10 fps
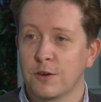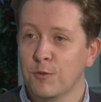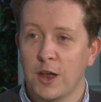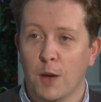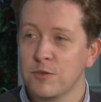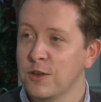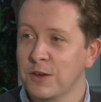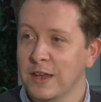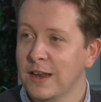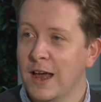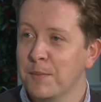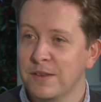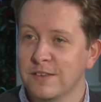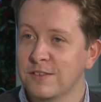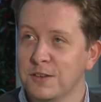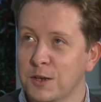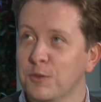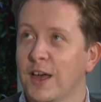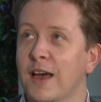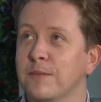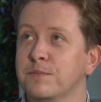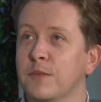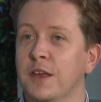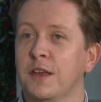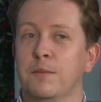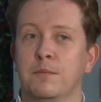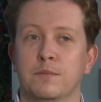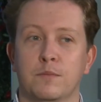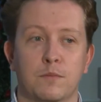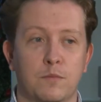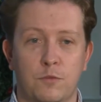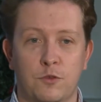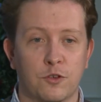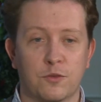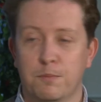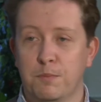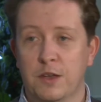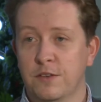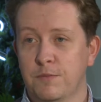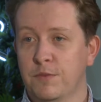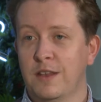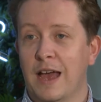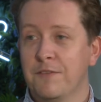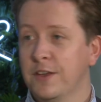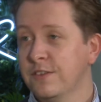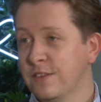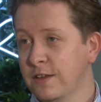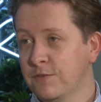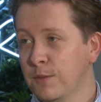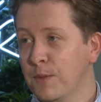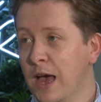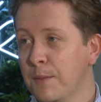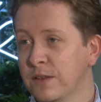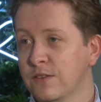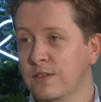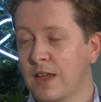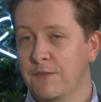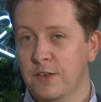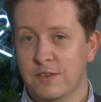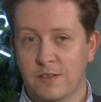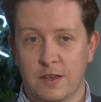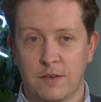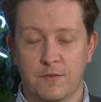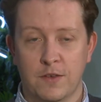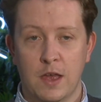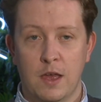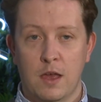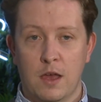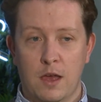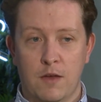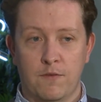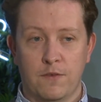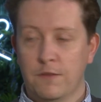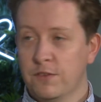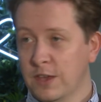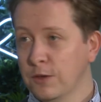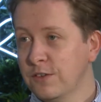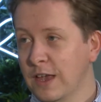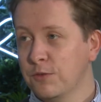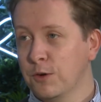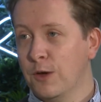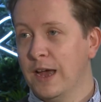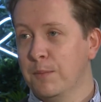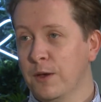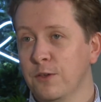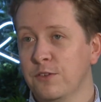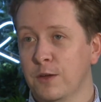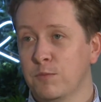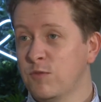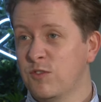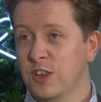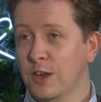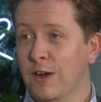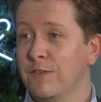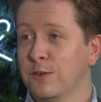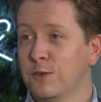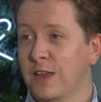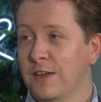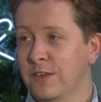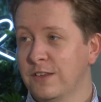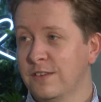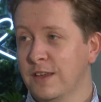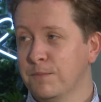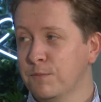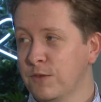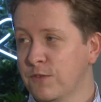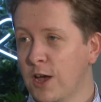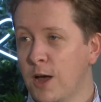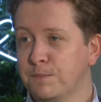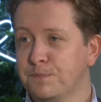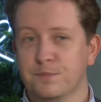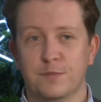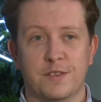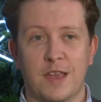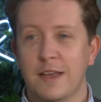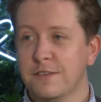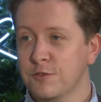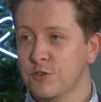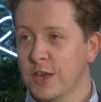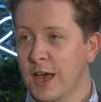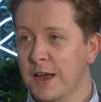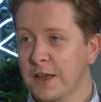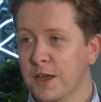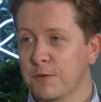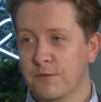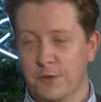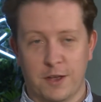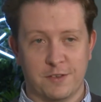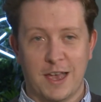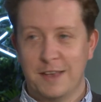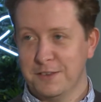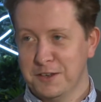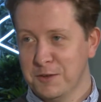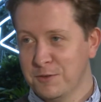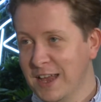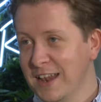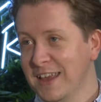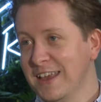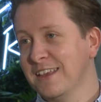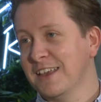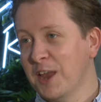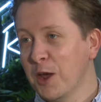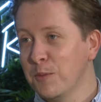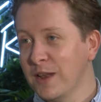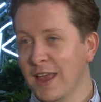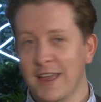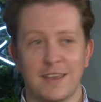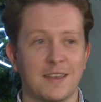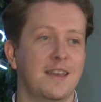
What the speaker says: a great opportunity in our business to do that, just because of the diversity of departments, diversity of skill sets required, but also geographical diversity. We've got sites in Chicago, we've got sites in New Delhi, in Obanay,